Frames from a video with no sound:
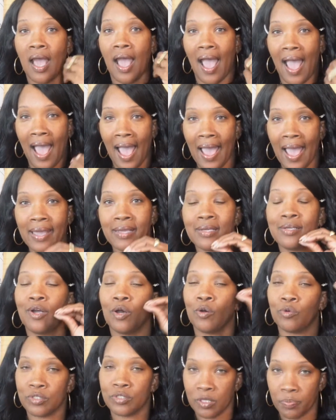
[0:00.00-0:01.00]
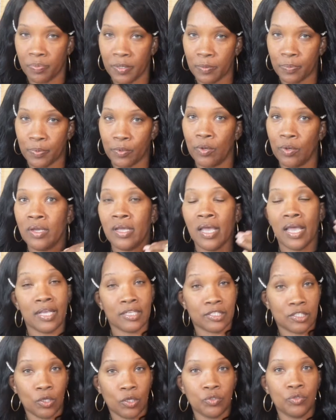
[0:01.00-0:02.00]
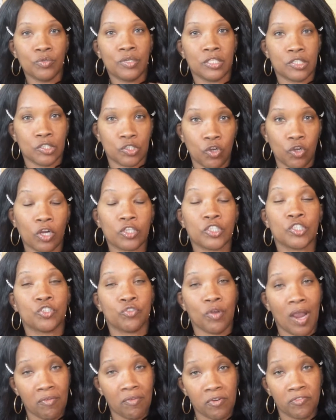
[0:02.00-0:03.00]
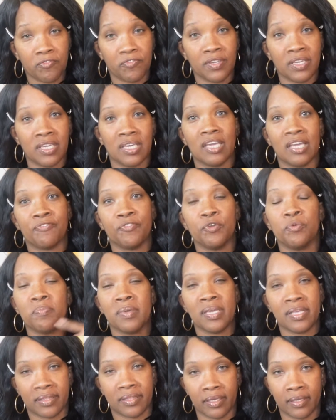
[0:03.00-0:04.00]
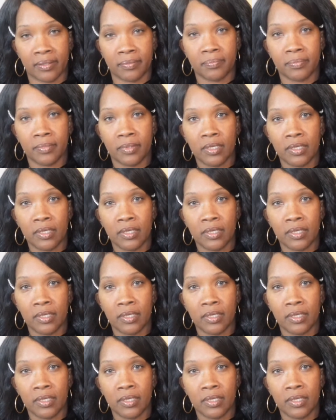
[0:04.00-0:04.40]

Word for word: I go to people. And so you get to charge a travel fee if you meet them.